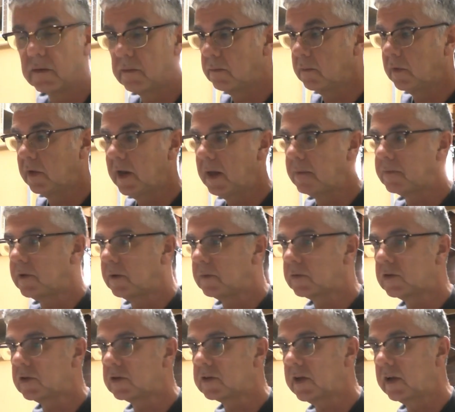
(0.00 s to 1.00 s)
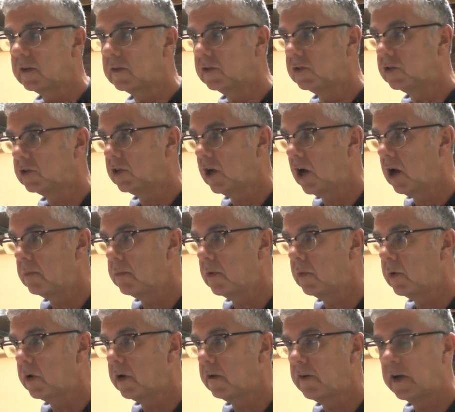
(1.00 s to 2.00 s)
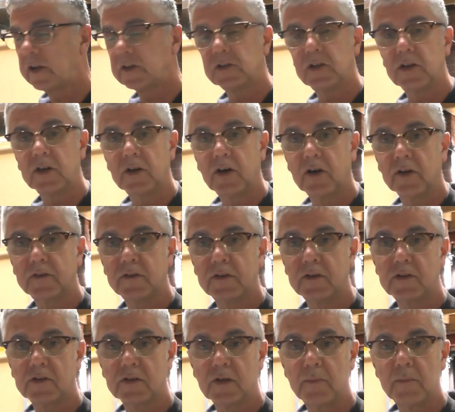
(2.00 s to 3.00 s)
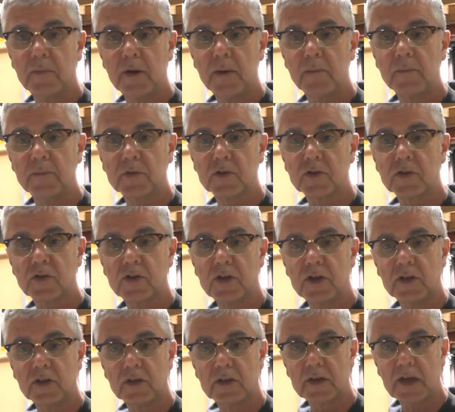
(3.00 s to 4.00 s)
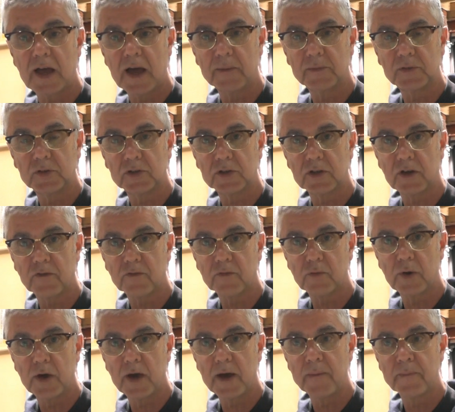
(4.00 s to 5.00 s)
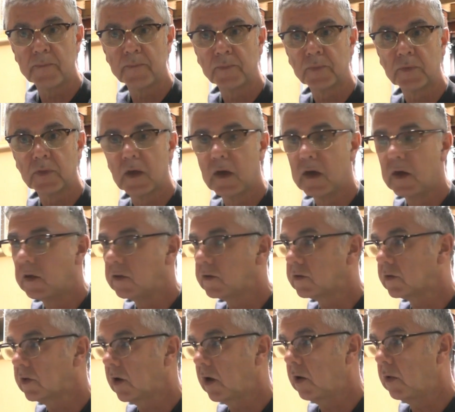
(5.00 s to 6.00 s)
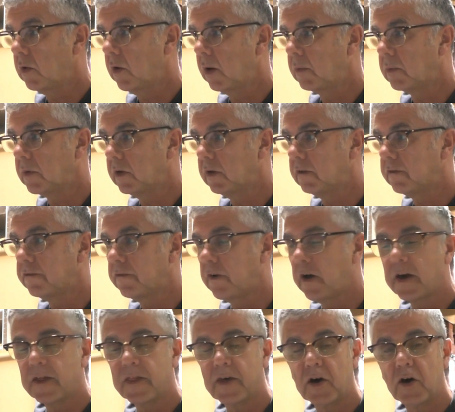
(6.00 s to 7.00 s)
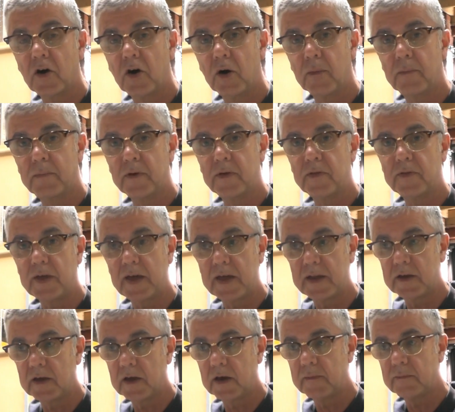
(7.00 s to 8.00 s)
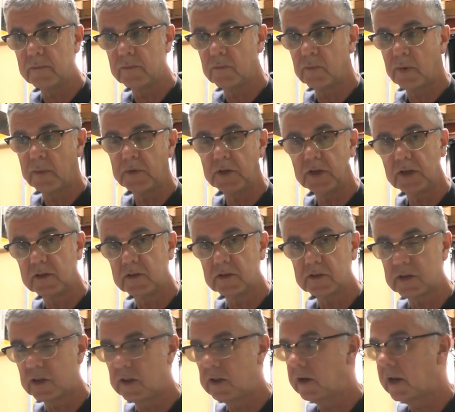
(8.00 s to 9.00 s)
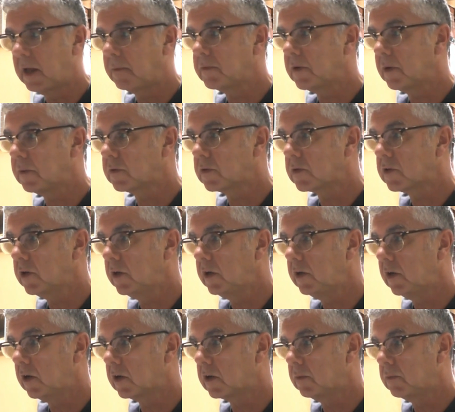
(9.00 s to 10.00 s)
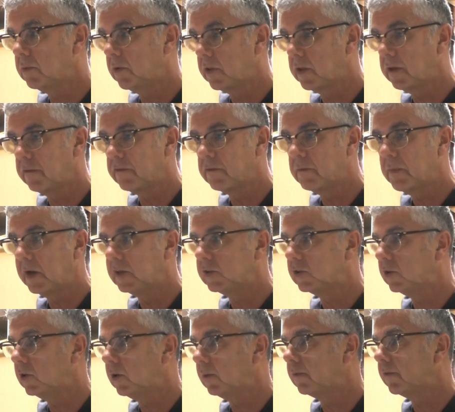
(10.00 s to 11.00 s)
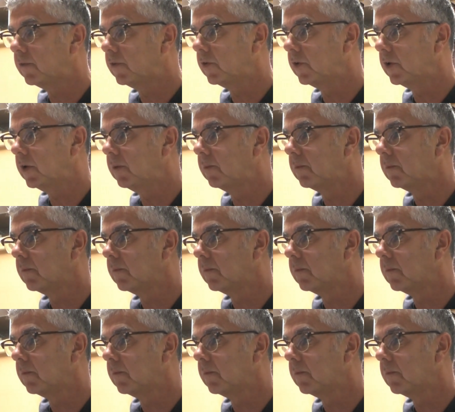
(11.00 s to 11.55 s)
my laptop's just out of shot, but what I've actually got is some screen capture software. So I'm going to fire that up, and then when we need to see the laptop screen I can put the information up for you.